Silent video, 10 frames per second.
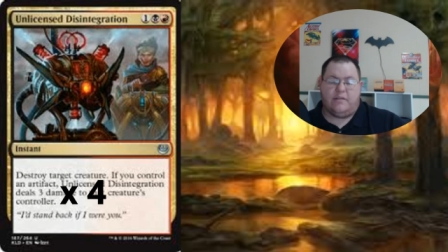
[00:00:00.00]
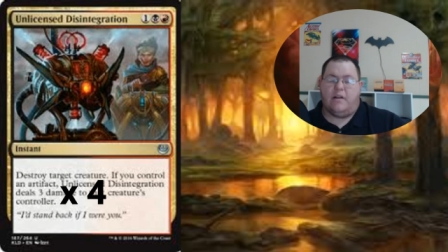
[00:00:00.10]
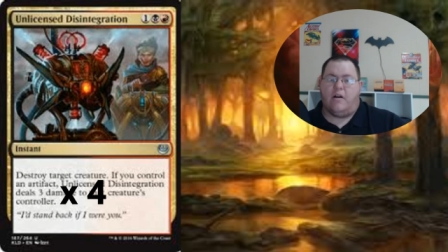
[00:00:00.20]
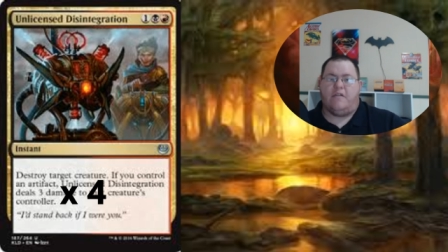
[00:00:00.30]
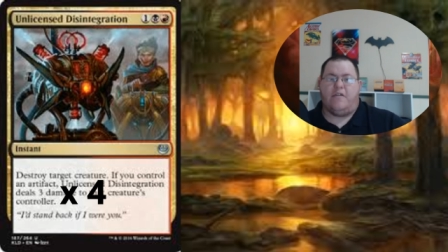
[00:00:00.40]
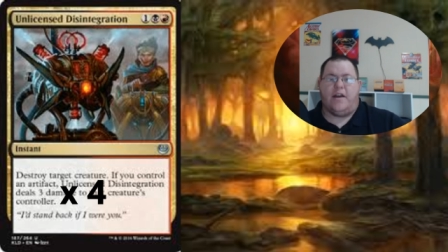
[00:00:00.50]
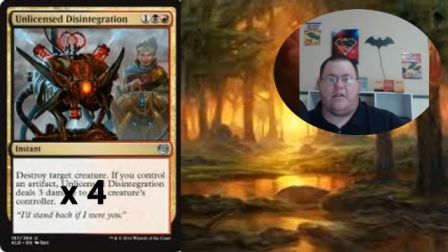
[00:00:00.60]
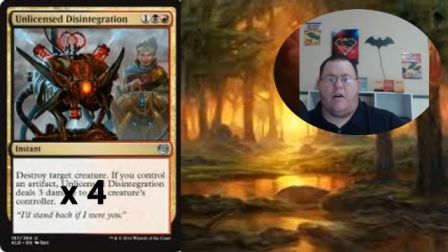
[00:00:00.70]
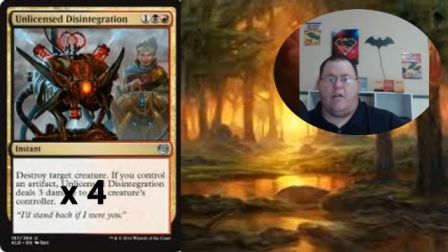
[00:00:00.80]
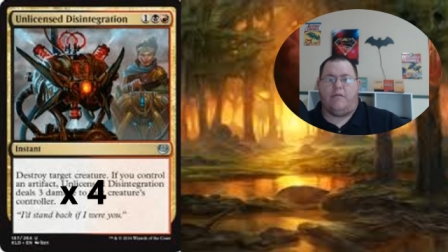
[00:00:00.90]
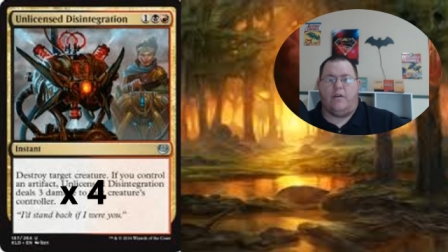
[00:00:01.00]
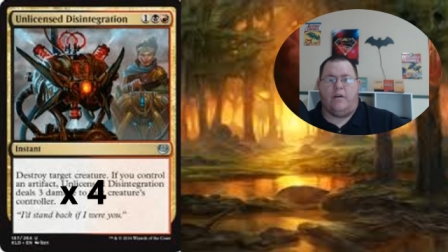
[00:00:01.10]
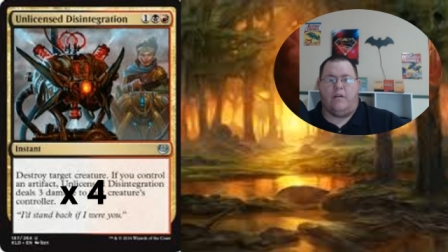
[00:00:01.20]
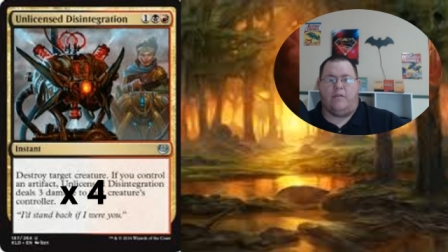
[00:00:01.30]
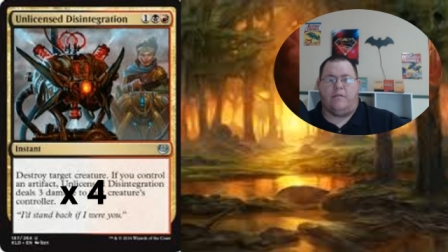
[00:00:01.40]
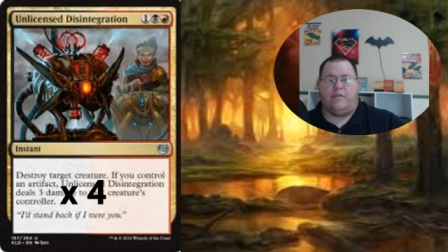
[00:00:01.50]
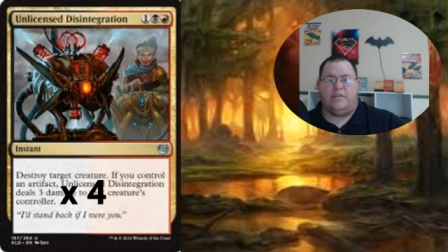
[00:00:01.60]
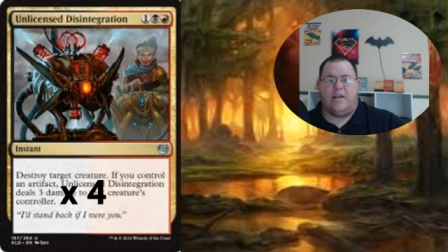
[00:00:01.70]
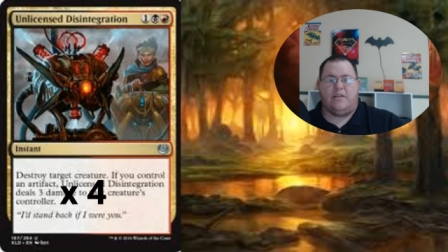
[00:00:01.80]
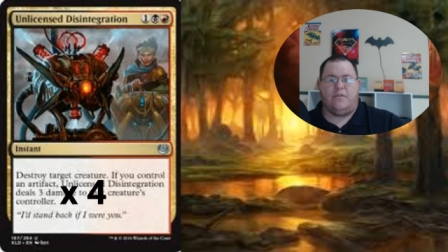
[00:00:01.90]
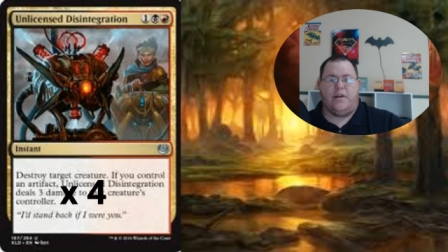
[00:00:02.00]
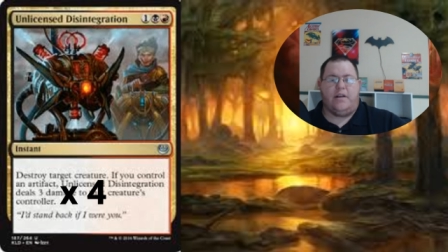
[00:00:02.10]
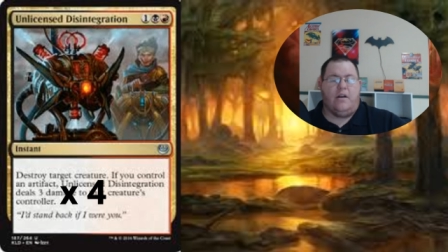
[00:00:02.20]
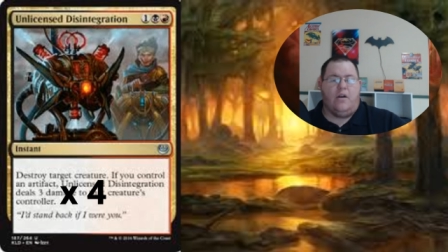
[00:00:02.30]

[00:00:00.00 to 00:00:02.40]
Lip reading: the artifact off of Tezzeret,